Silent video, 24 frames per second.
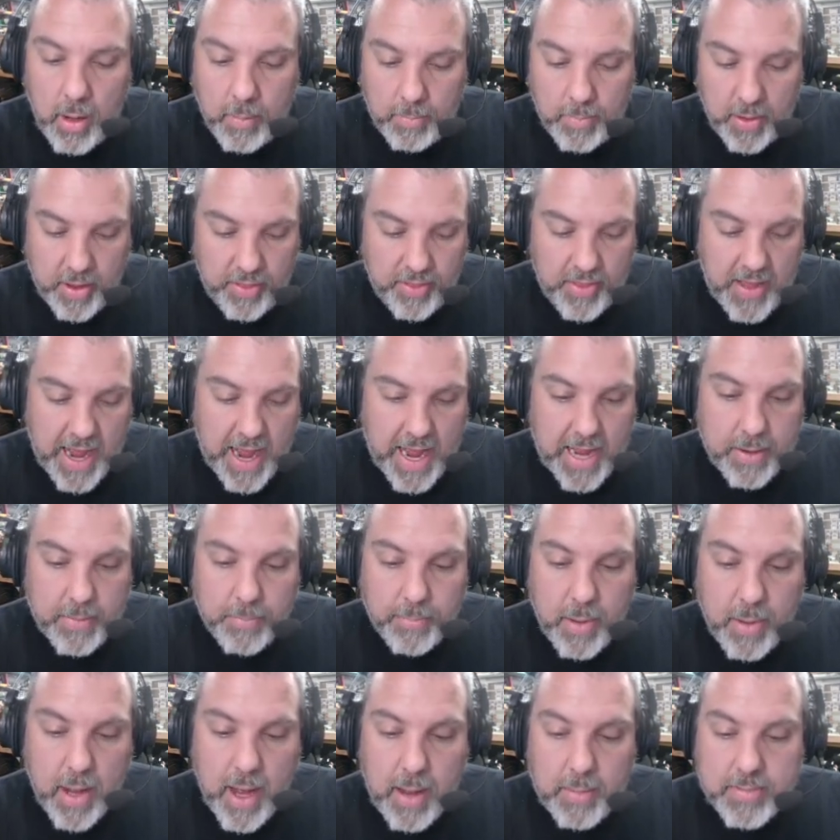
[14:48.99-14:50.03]
but that
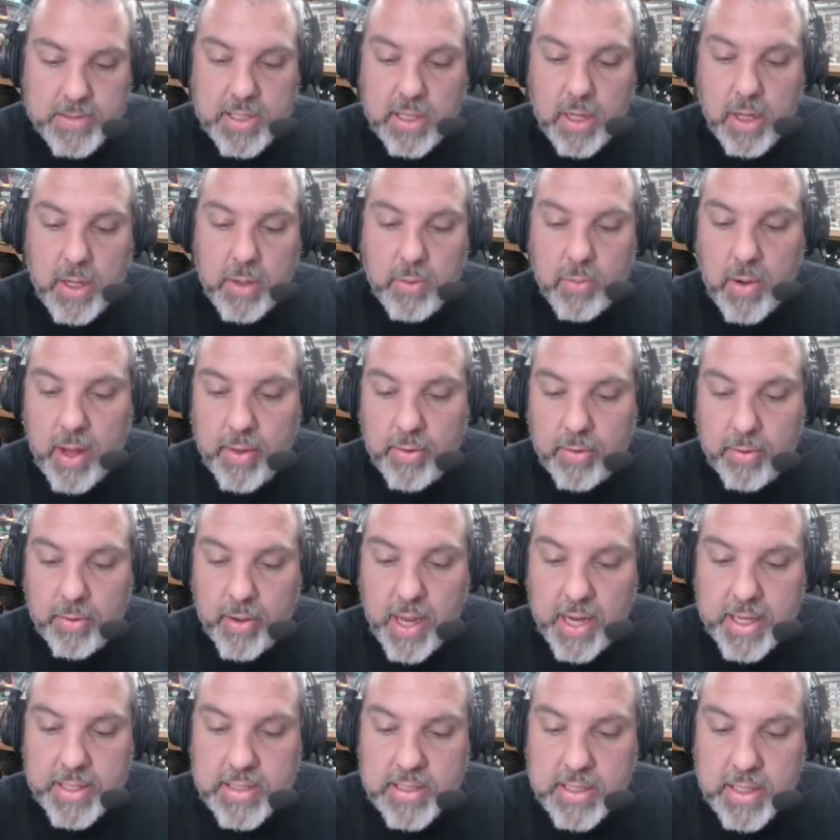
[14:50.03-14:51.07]
pops on rather
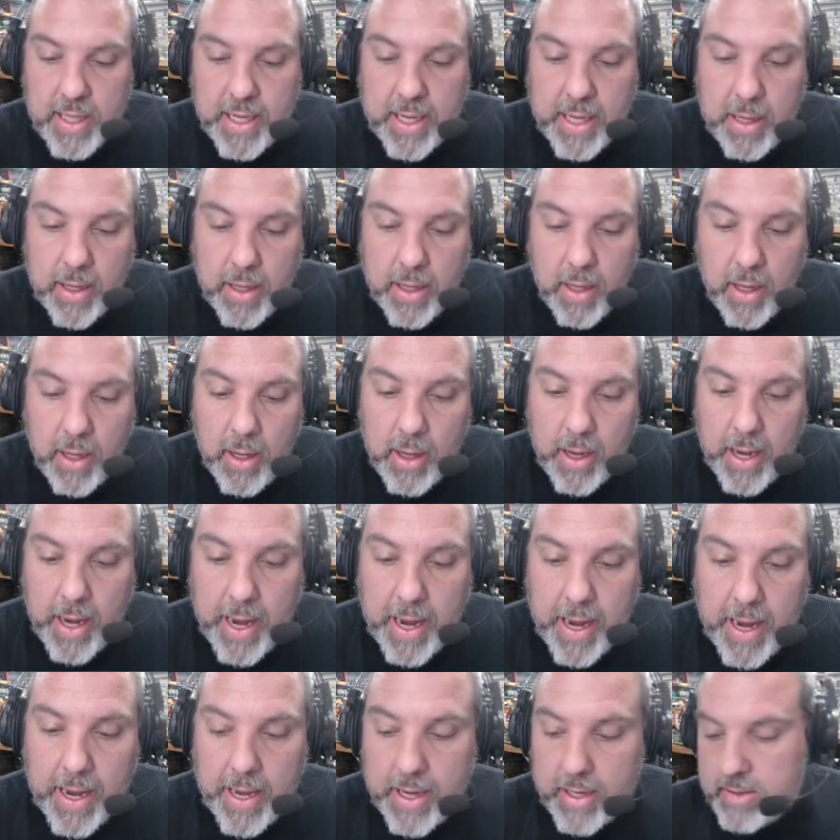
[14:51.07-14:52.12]
nicely
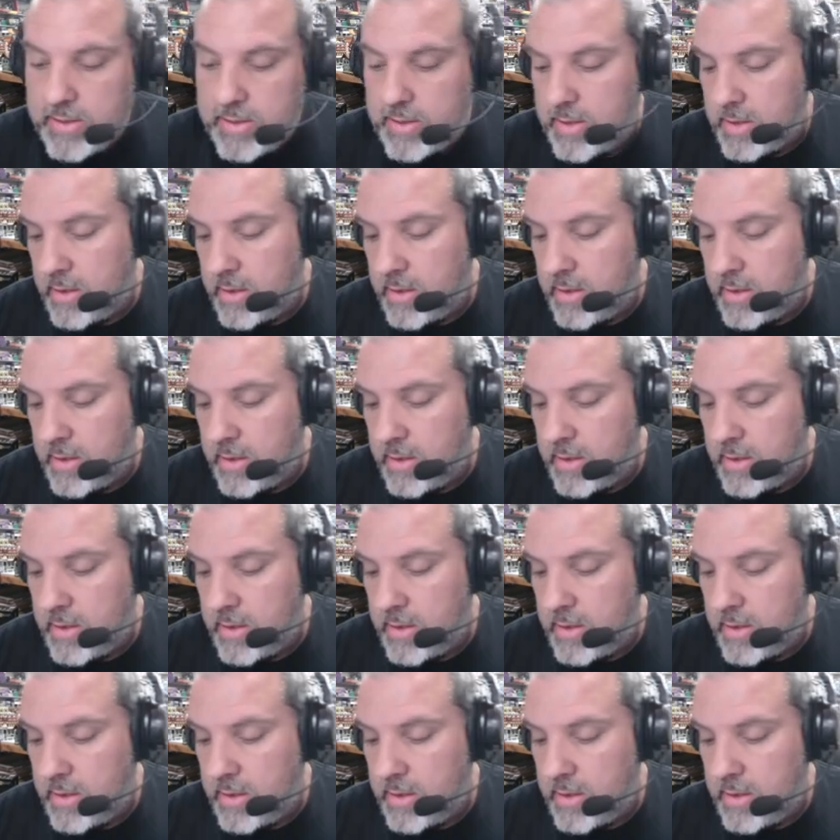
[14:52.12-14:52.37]
and